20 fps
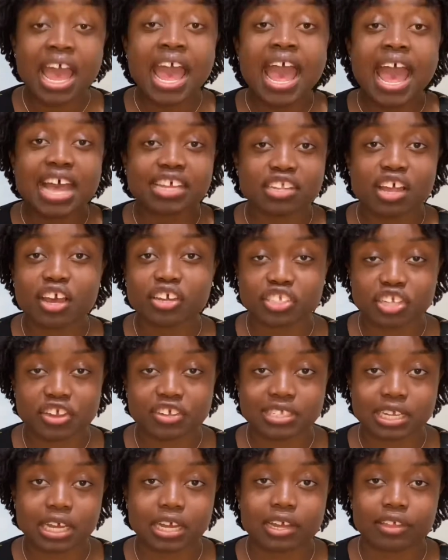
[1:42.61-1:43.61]
As long as you use
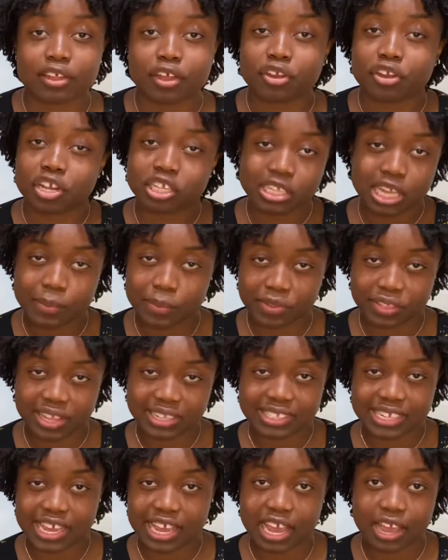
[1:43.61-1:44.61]
their newspaper, they
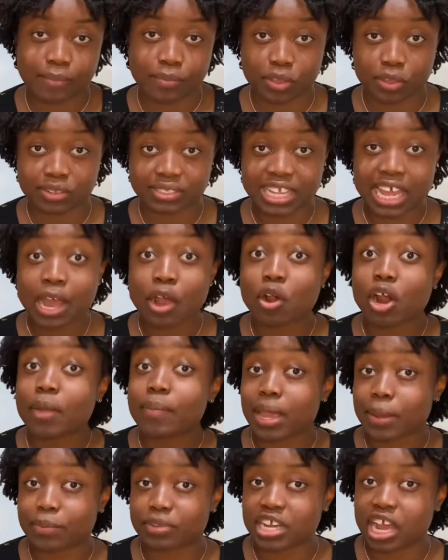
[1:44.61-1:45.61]
say, I haven't used that, or
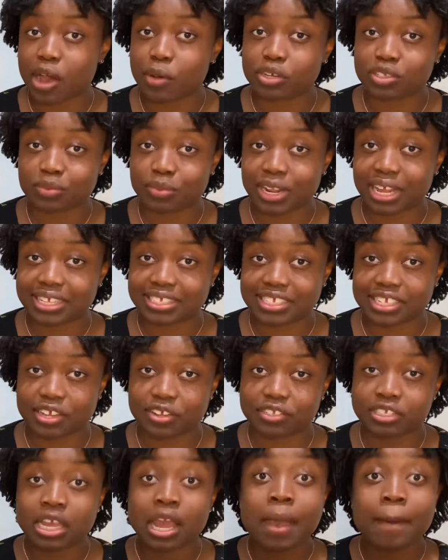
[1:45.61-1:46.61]
paper towel, which is what I like to use.